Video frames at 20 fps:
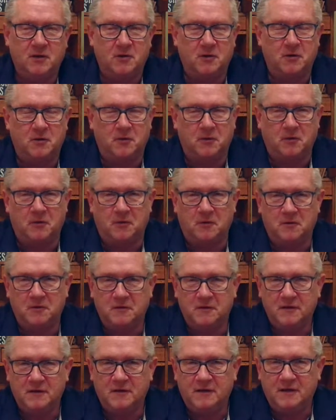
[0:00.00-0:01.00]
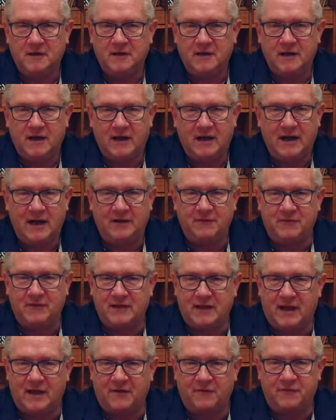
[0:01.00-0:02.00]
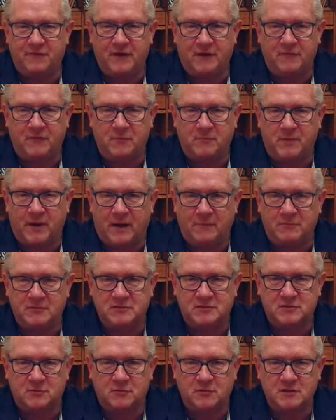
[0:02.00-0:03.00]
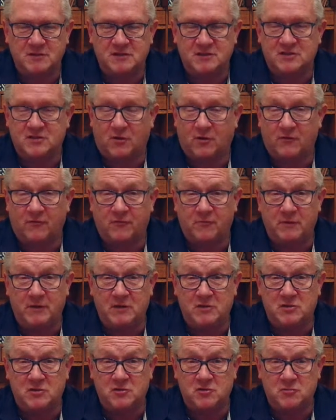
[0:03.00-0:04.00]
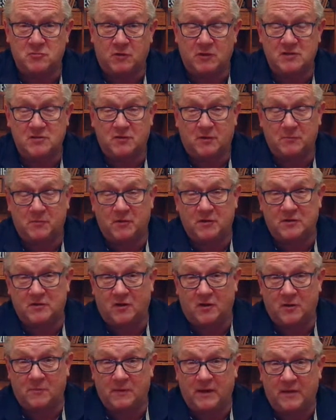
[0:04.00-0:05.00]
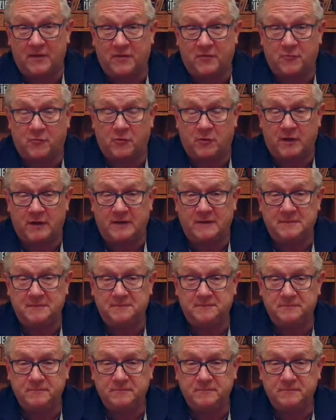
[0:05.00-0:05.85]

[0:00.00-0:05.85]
Oh, I have a lot of favorite Bible stories. It's hard for me to choose one, so I'm going to talk about three.